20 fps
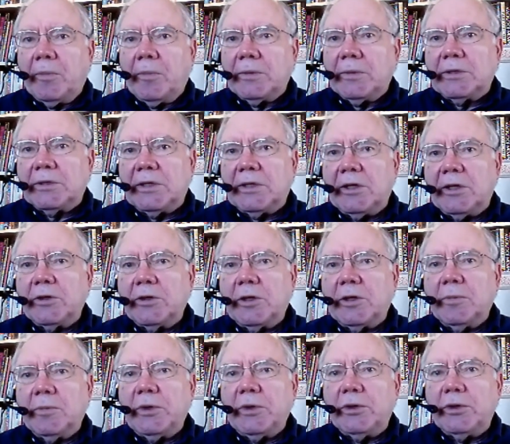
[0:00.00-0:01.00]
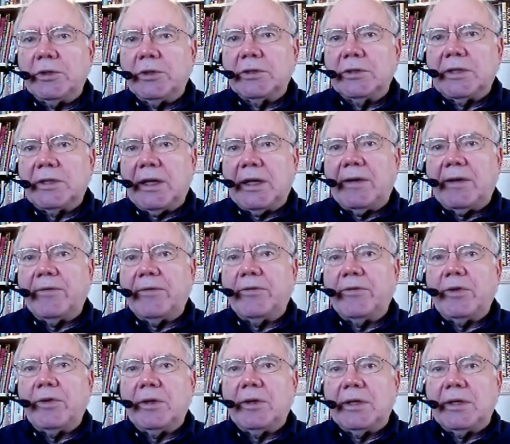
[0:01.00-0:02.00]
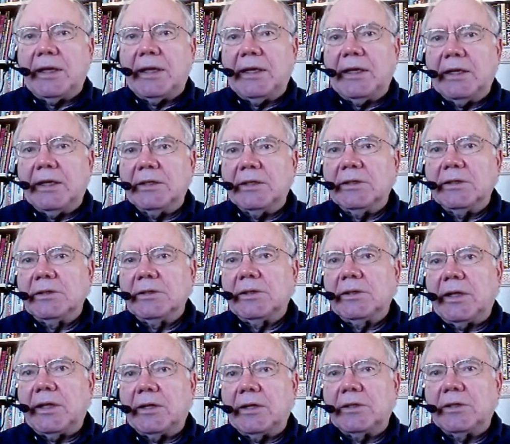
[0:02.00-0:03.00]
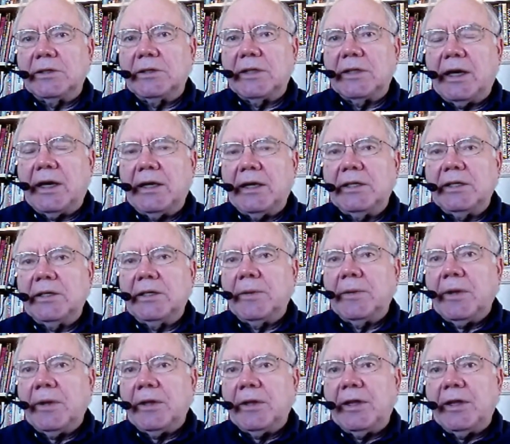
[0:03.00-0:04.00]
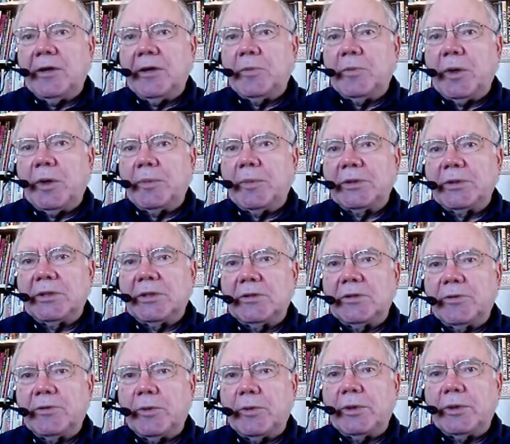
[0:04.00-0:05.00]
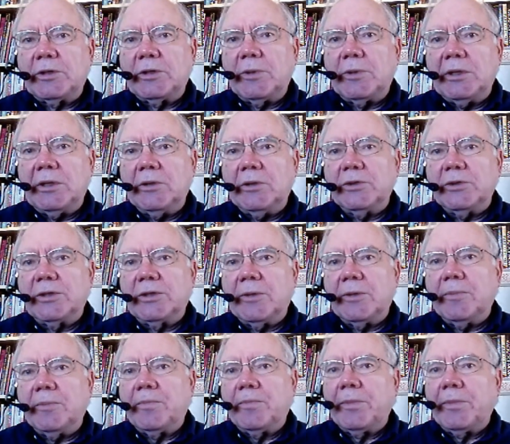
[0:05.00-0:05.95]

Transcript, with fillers: Still, computers have ends, they are designed, they have purposes for which we use them.